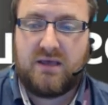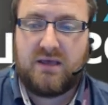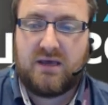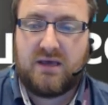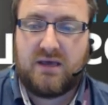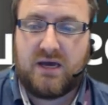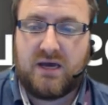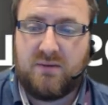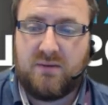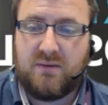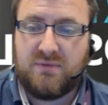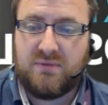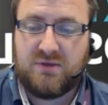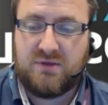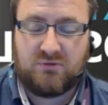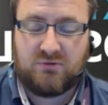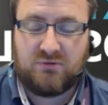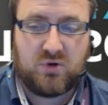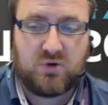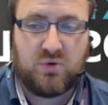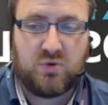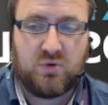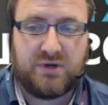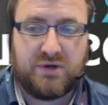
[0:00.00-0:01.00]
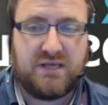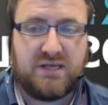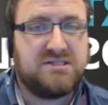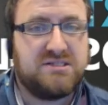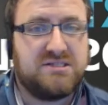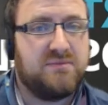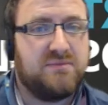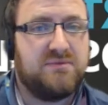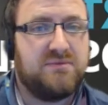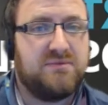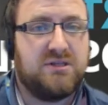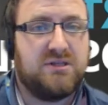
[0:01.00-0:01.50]
The recording
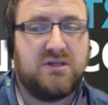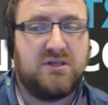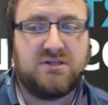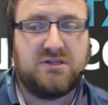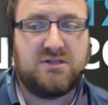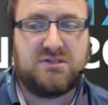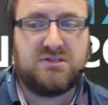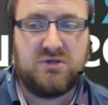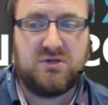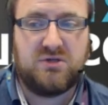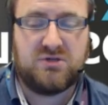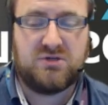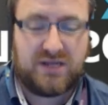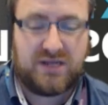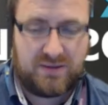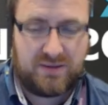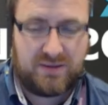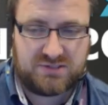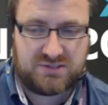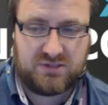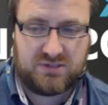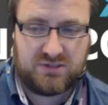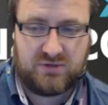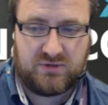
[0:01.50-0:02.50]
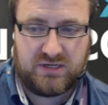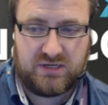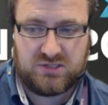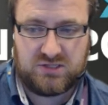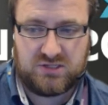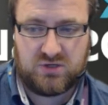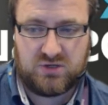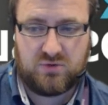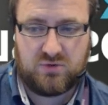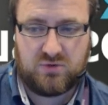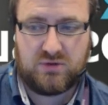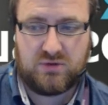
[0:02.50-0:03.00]
is something that you should absolutely
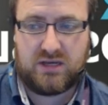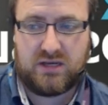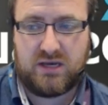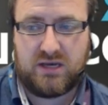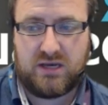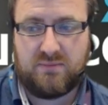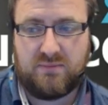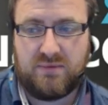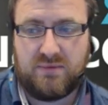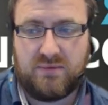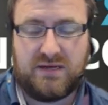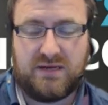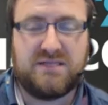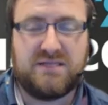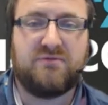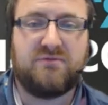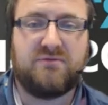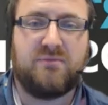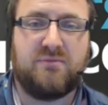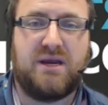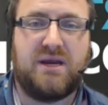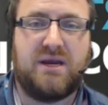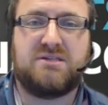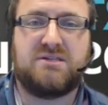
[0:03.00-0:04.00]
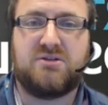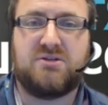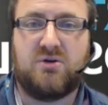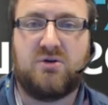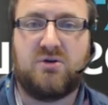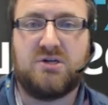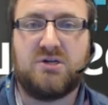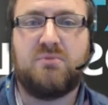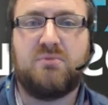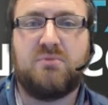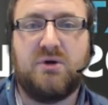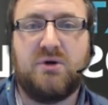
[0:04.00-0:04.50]
do, at least from an Exeter
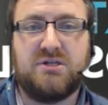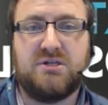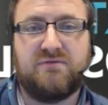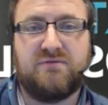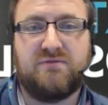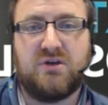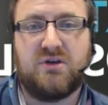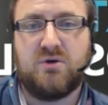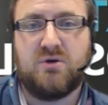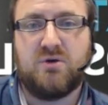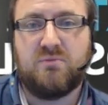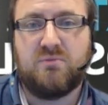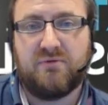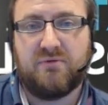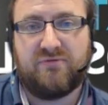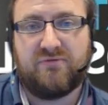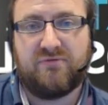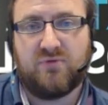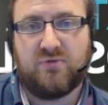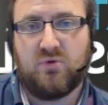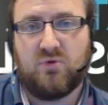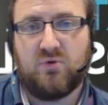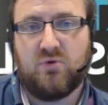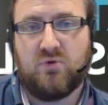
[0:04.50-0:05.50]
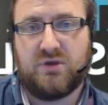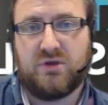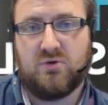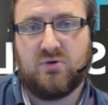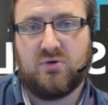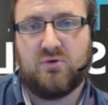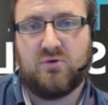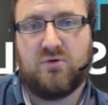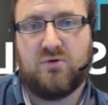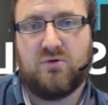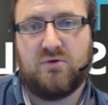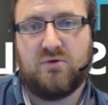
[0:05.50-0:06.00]
College point of view, before
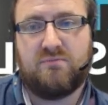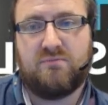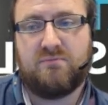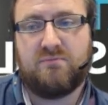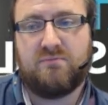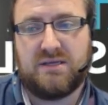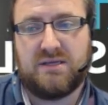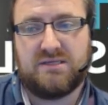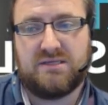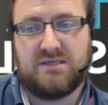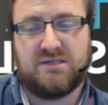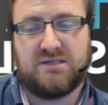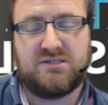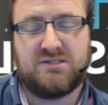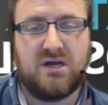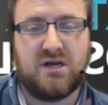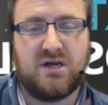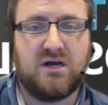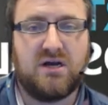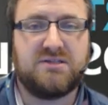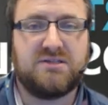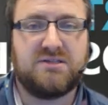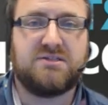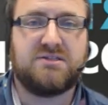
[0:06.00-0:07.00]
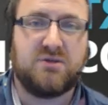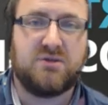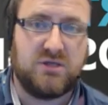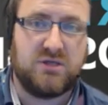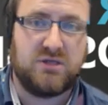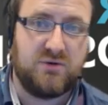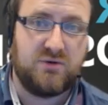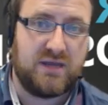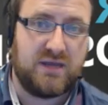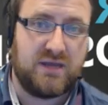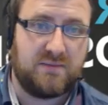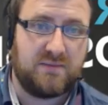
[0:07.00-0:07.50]
your meeting starts, so
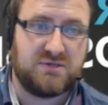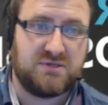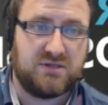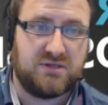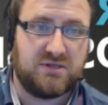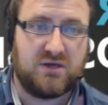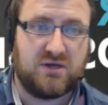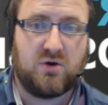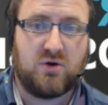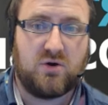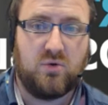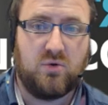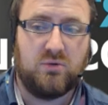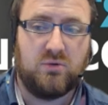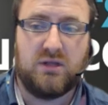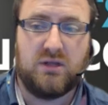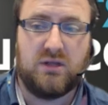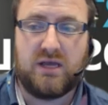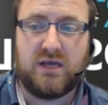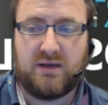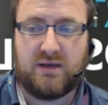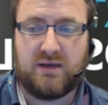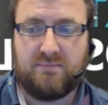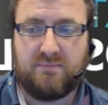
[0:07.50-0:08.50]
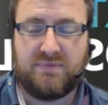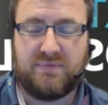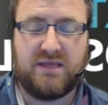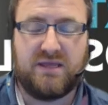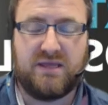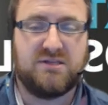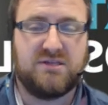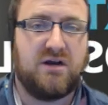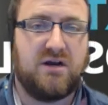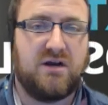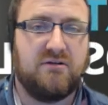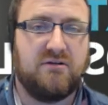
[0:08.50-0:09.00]
that you capture the whole,
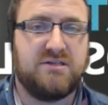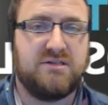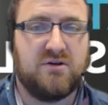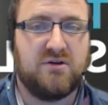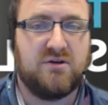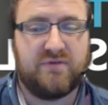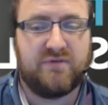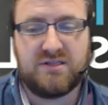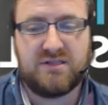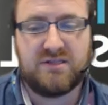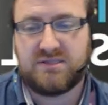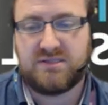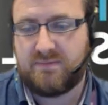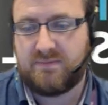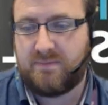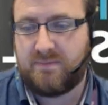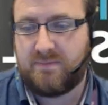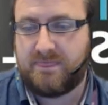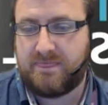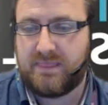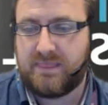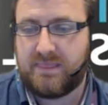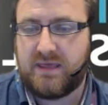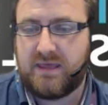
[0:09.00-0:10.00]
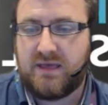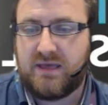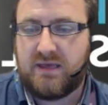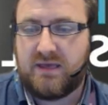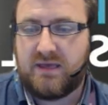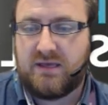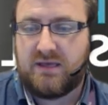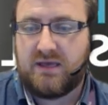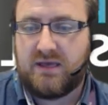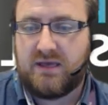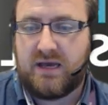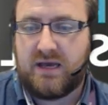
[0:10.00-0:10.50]
the entirety of it.
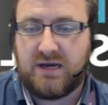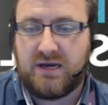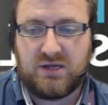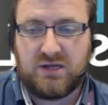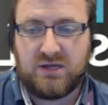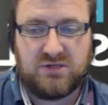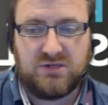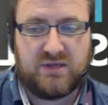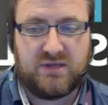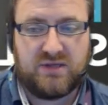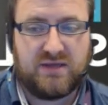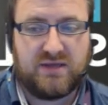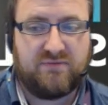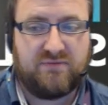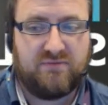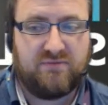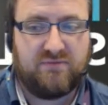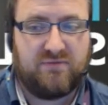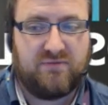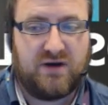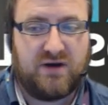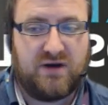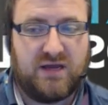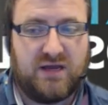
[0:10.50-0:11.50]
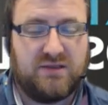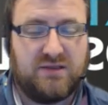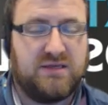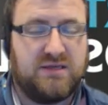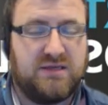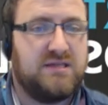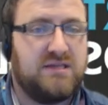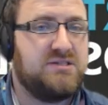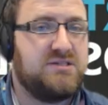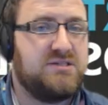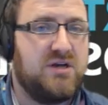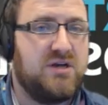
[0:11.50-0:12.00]
And you can do that via
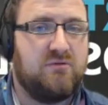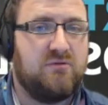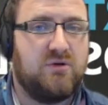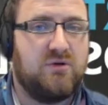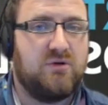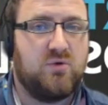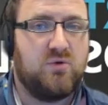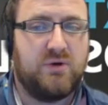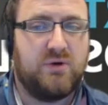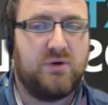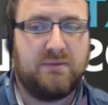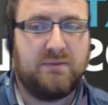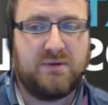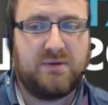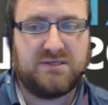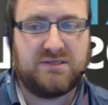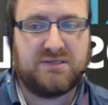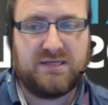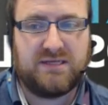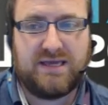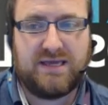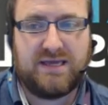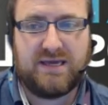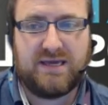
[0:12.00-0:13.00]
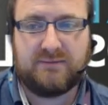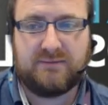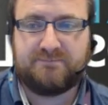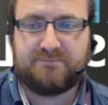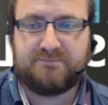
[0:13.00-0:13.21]
the Start Recording button here.